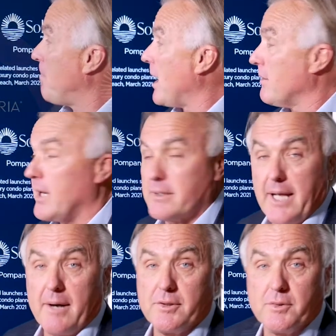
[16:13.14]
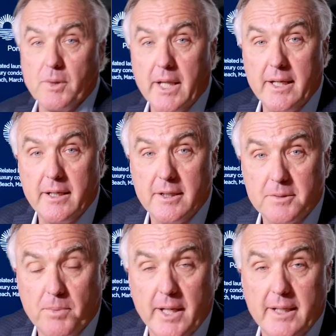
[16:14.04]
Baccarat Towers. Related is
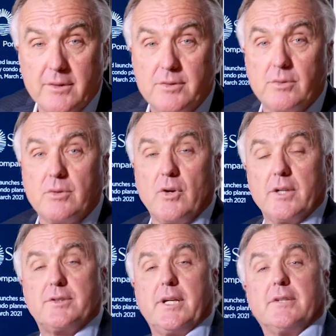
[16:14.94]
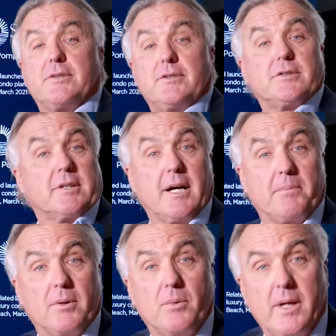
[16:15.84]
planning to launch sales in just a
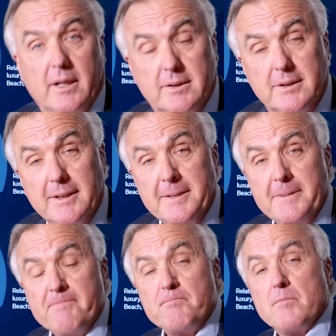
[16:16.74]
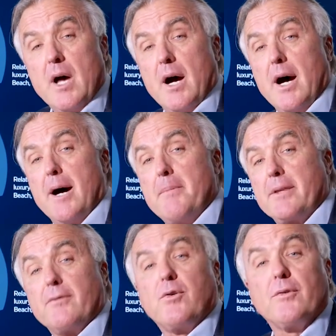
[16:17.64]
couple of weeks at
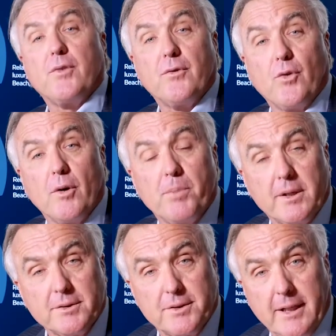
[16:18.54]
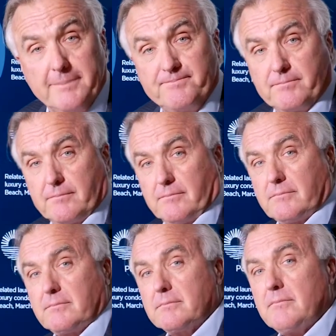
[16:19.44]
the 444 Brickell site.
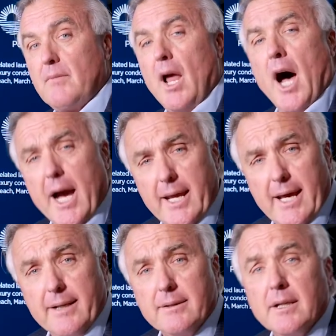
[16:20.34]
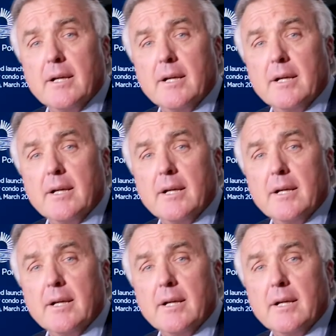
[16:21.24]
High-end,